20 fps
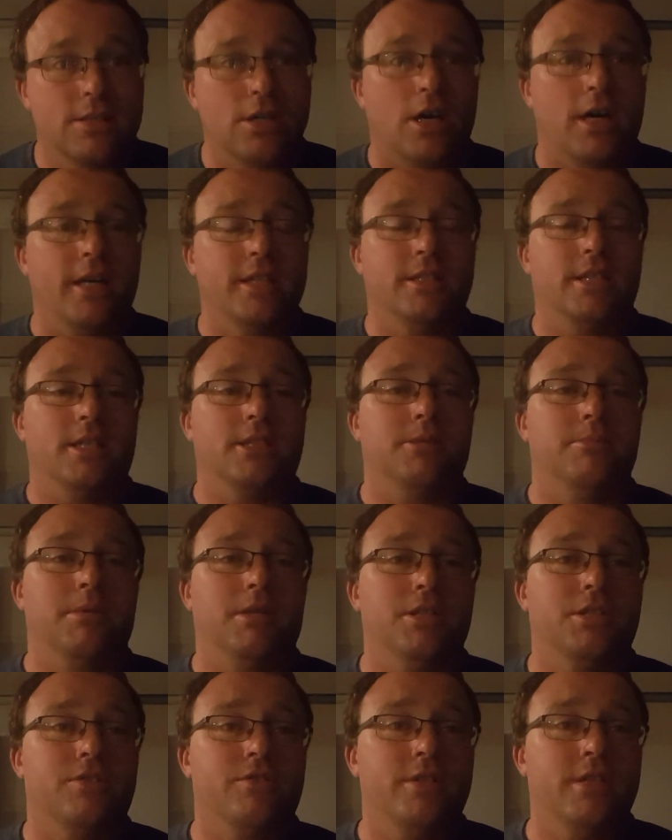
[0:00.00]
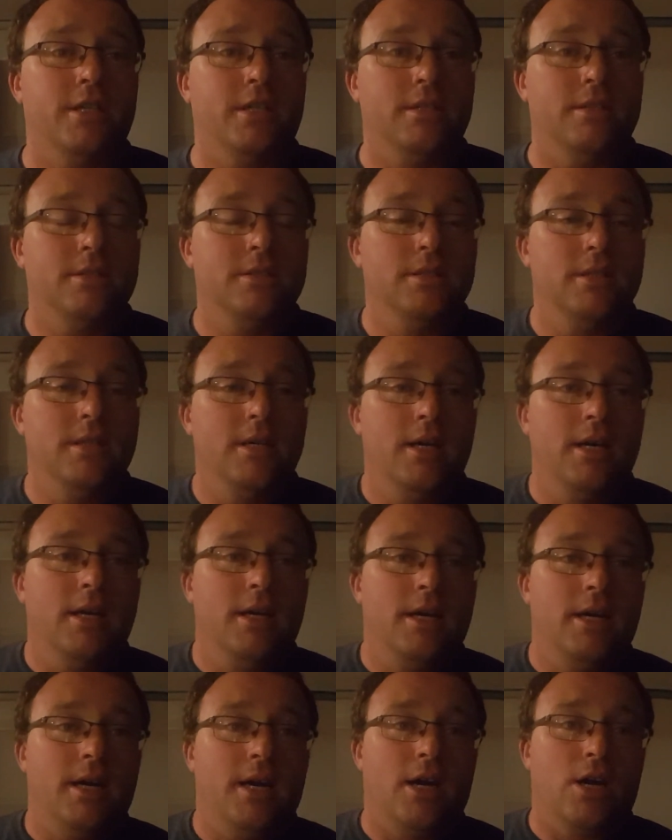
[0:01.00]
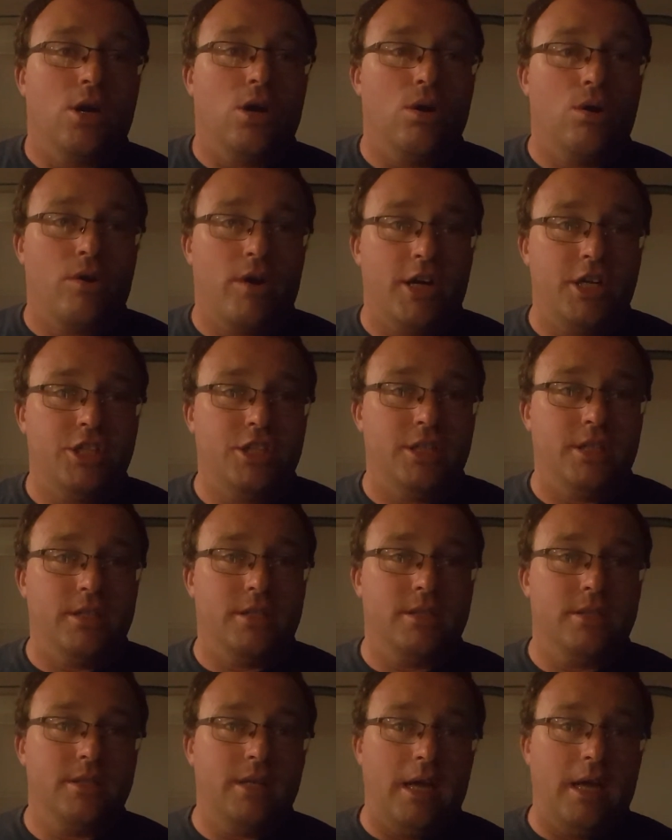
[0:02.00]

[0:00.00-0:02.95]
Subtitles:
I chucked some glycerine in, cold crashed it,